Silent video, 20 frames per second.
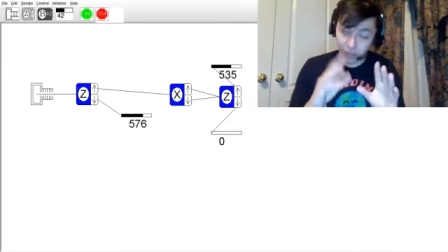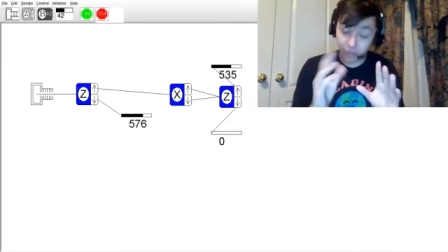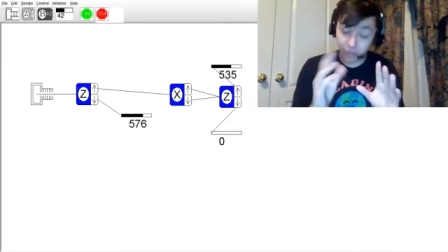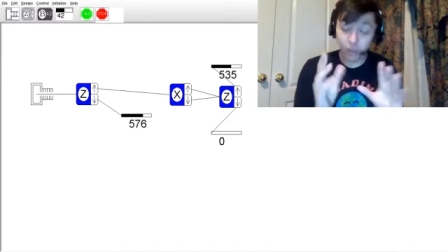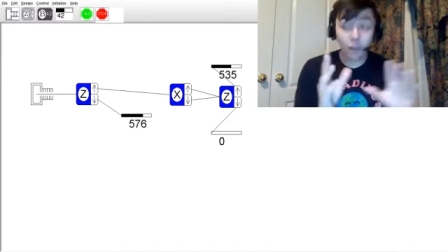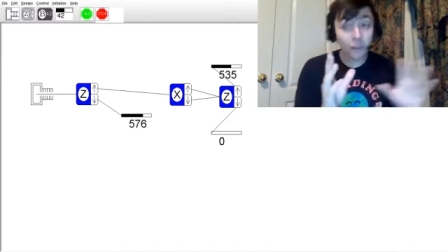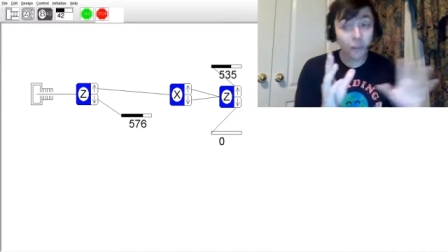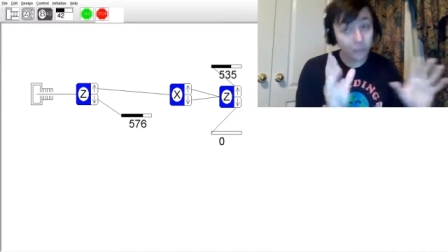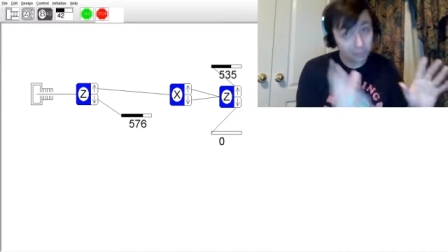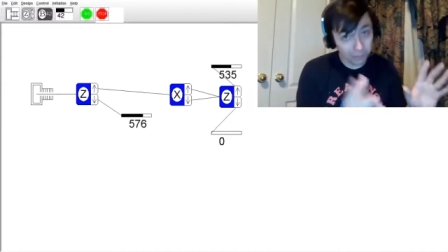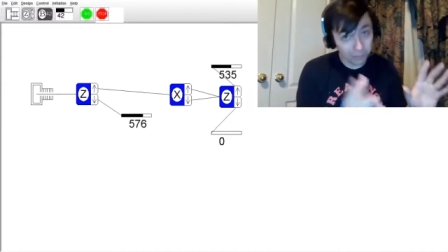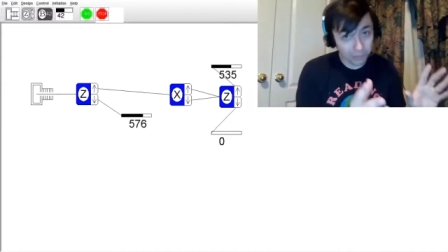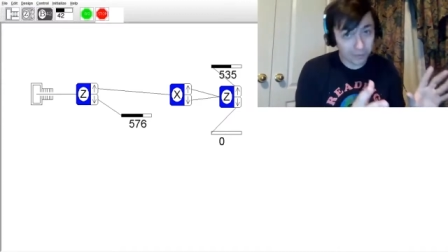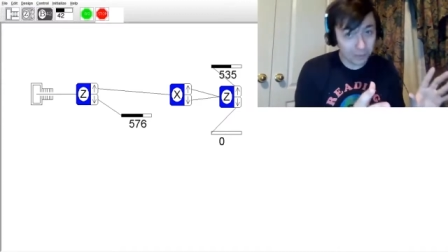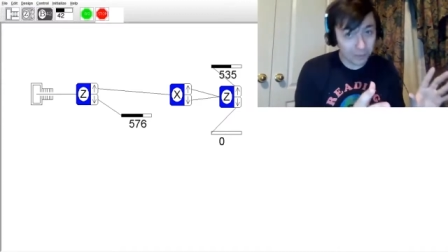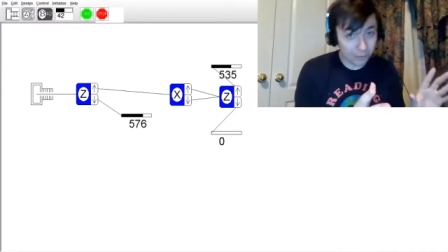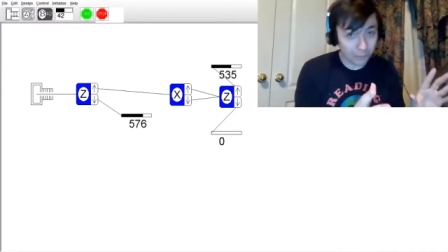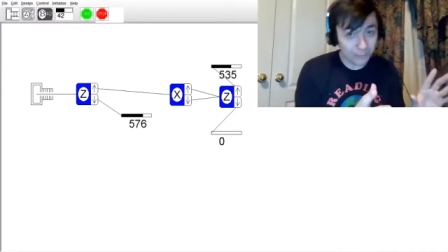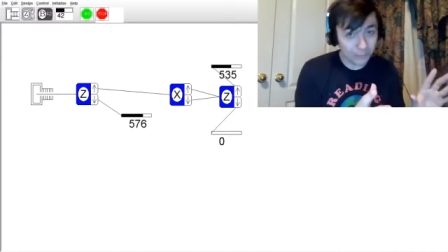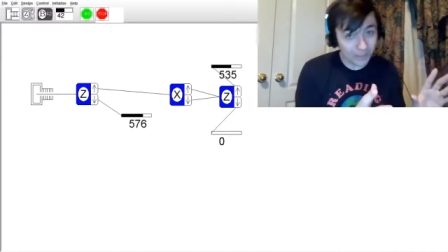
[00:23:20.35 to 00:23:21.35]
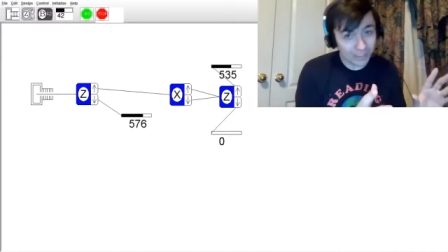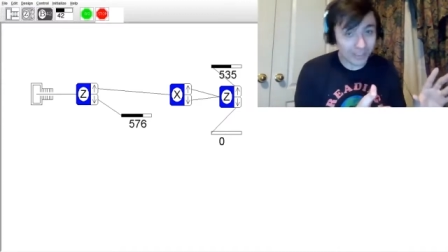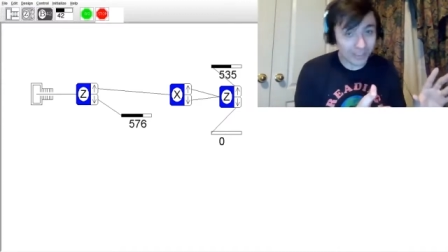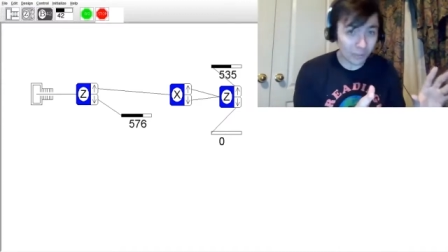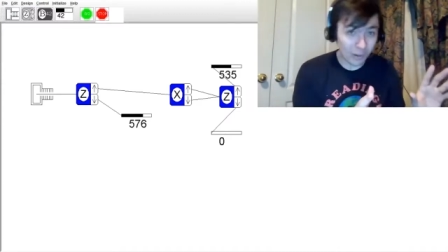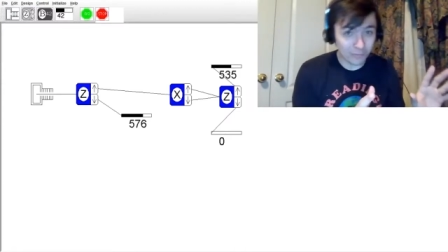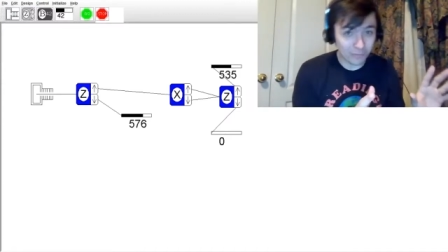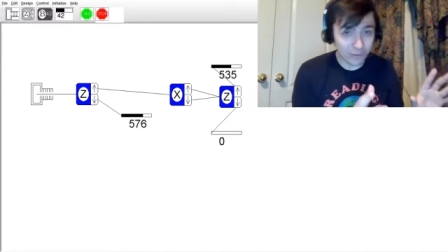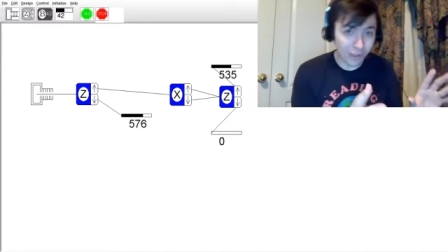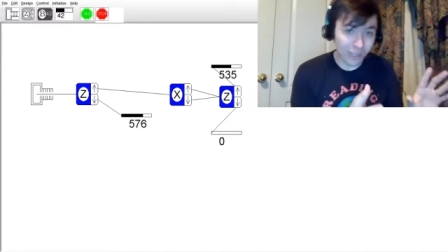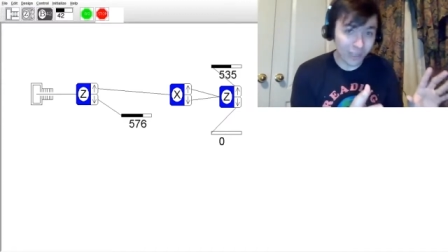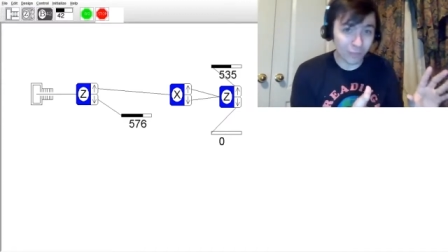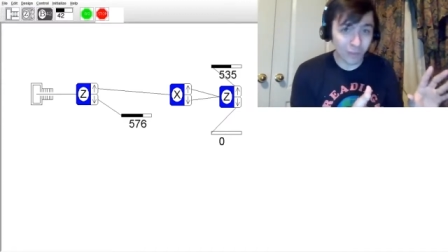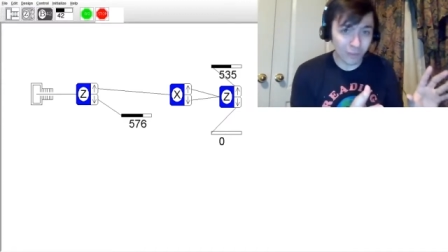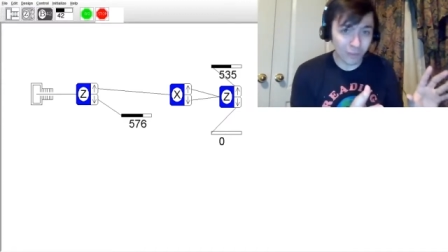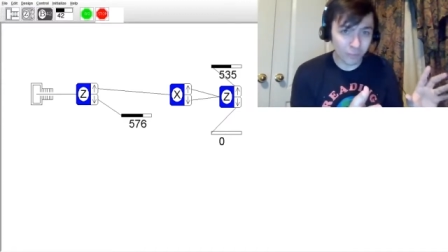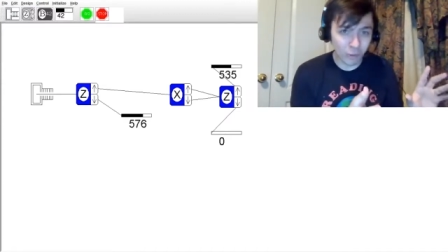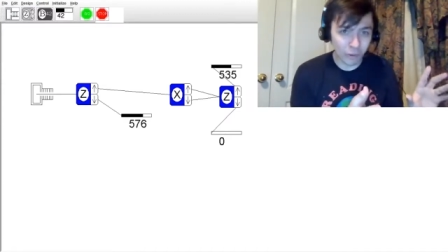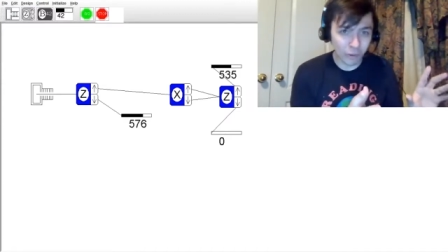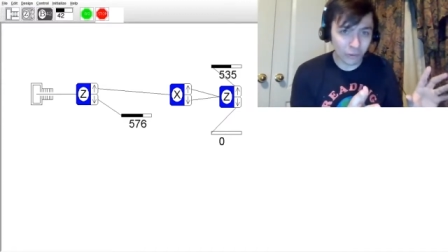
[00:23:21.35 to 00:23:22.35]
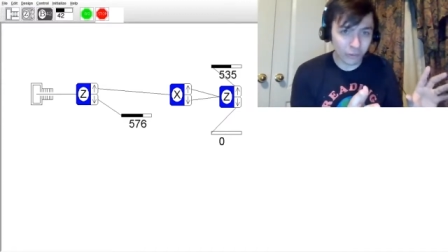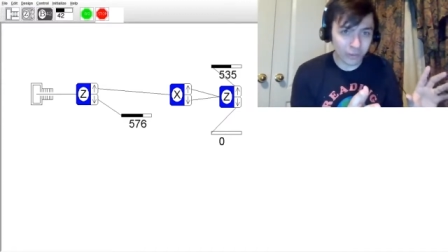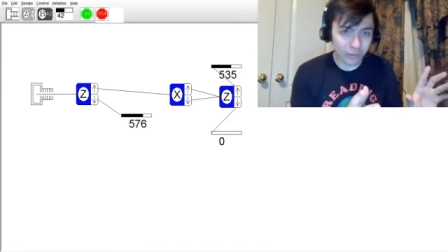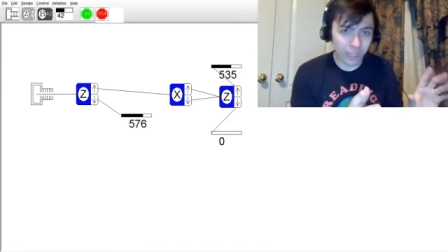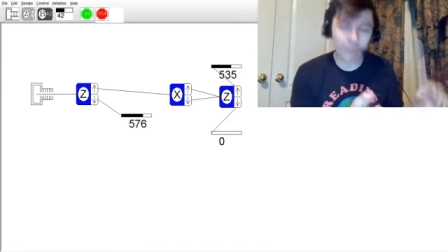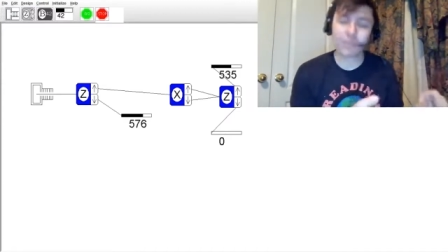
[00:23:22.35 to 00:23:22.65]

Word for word: also another fancy way of talking about these particle types.